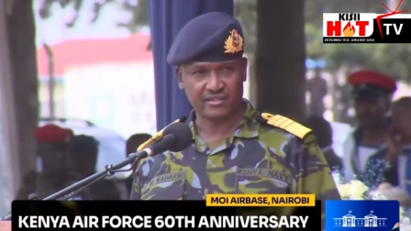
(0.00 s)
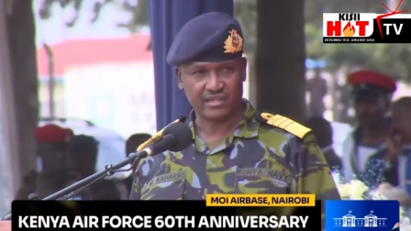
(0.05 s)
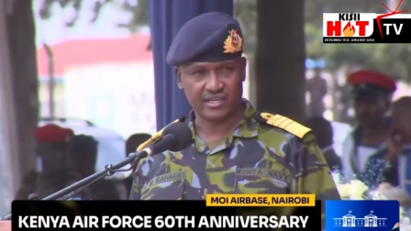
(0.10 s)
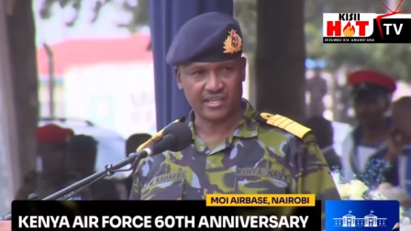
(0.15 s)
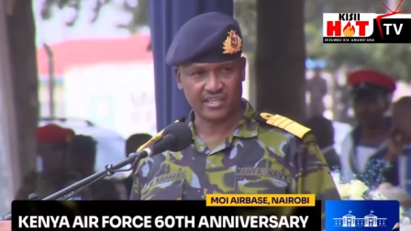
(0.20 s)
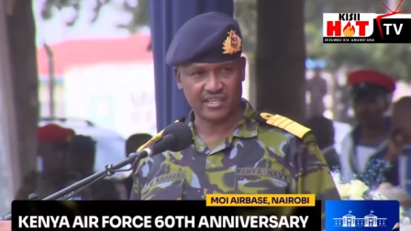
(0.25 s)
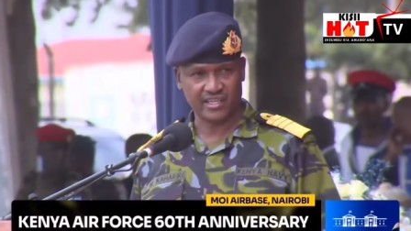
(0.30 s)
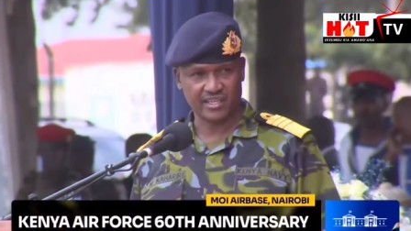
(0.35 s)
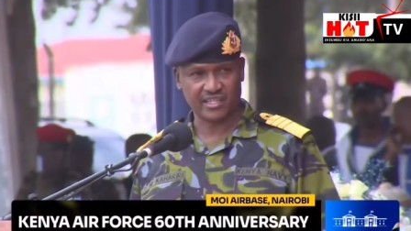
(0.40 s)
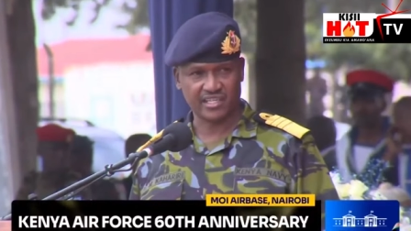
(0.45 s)

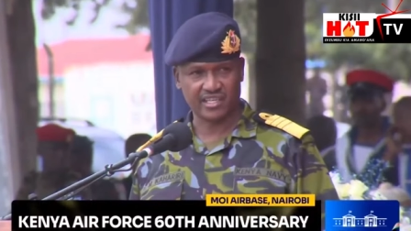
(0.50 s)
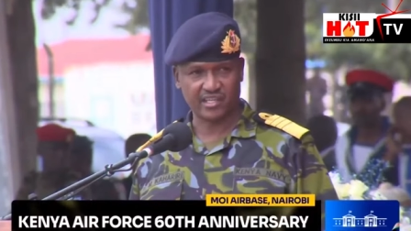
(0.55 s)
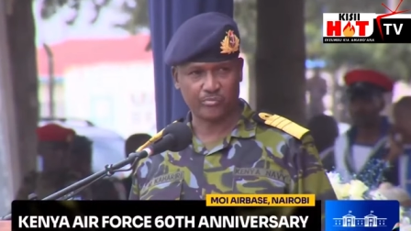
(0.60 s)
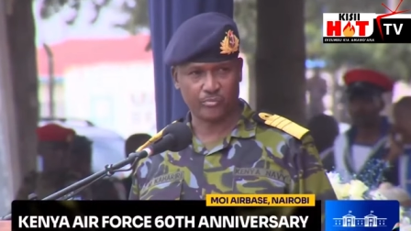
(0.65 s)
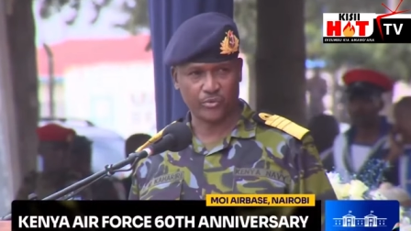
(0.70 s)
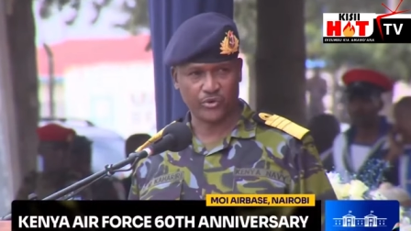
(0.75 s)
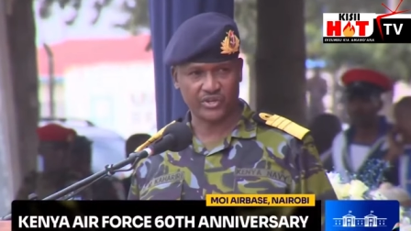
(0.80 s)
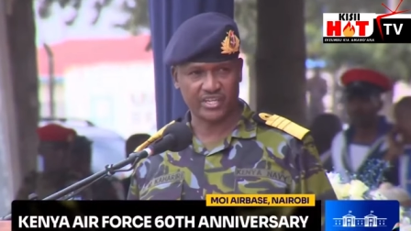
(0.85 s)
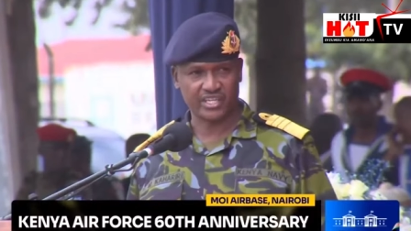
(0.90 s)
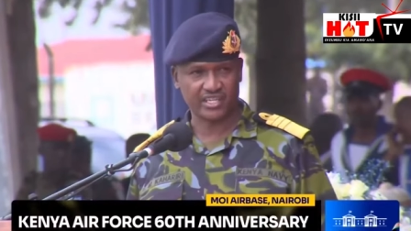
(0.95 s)
Case in
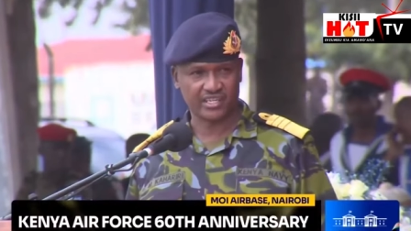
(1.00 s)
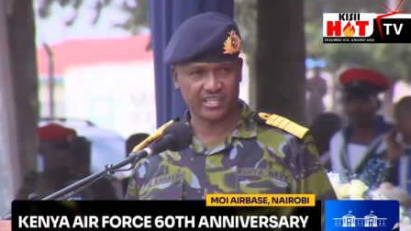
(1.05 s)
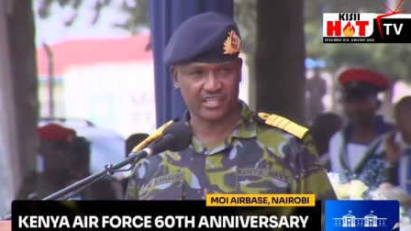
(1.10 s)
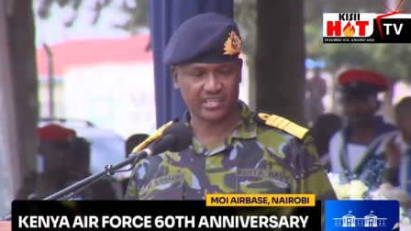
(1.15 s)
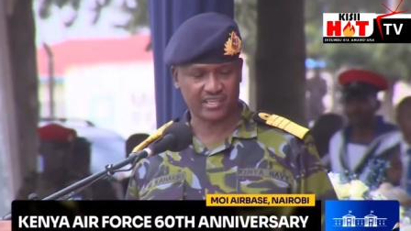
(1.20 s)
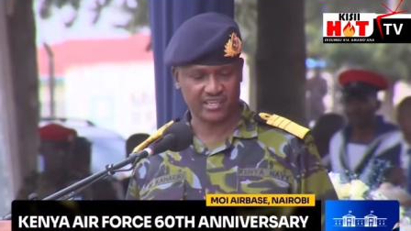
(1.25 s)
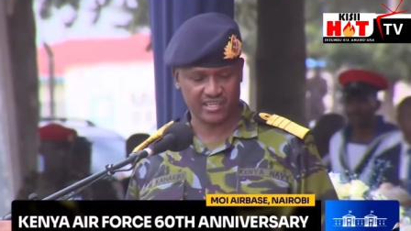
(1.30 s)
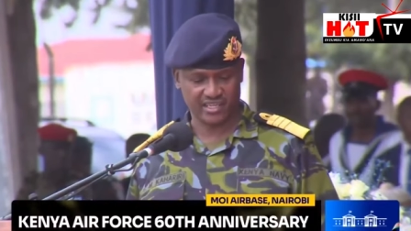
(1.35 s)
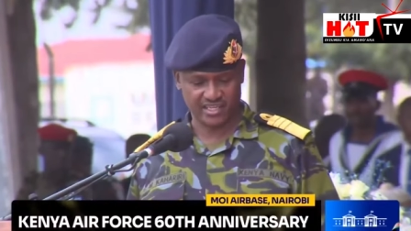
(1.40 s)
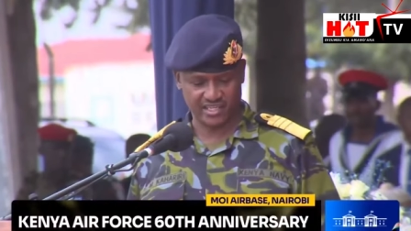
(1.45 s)
point
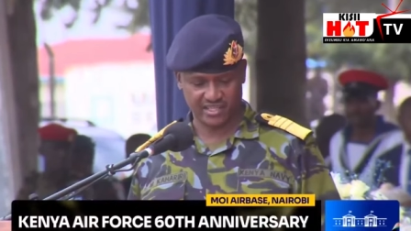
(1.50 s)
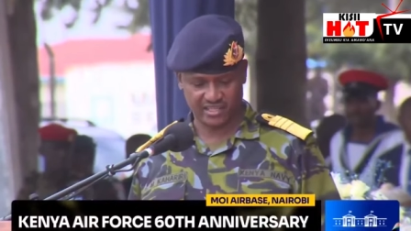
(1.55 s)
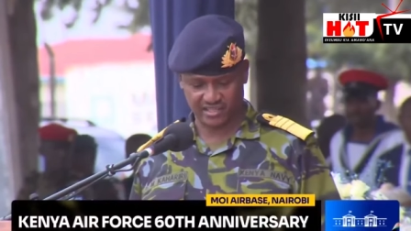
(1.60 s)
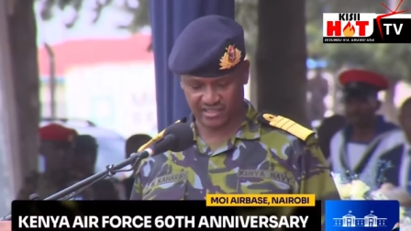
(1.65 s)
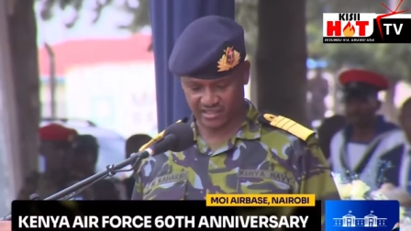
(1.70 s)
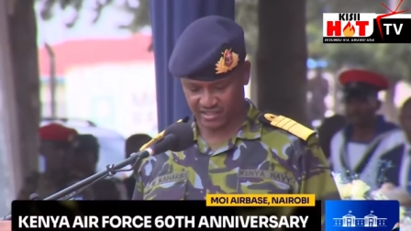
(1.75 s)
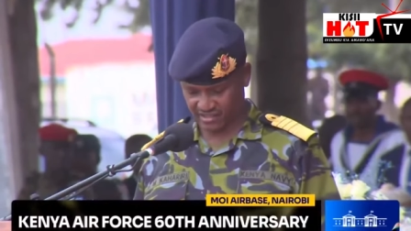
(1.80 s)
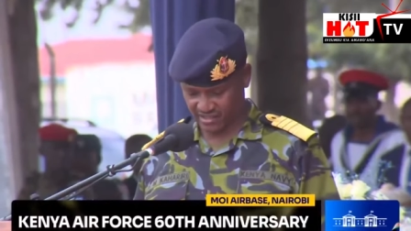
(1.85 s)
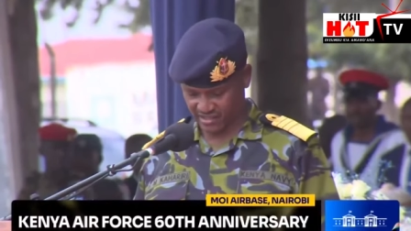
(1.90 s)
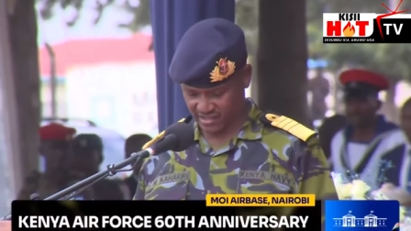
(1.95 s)
is